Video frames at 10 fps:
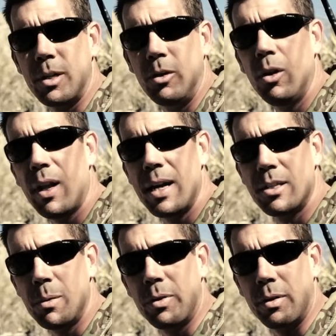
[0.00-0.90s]
that
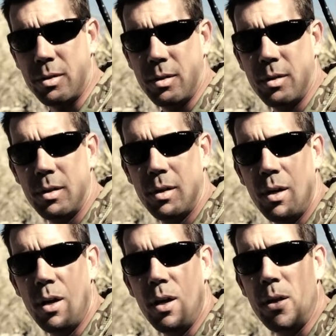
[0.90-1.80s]
utilize zippers.
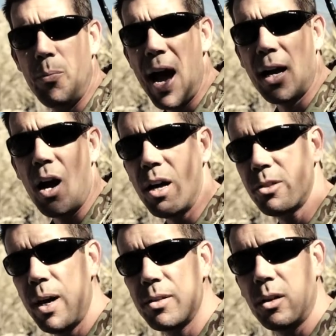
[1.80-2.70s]
The pack
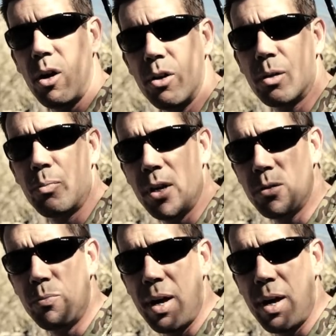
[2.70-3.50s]
also has a large compression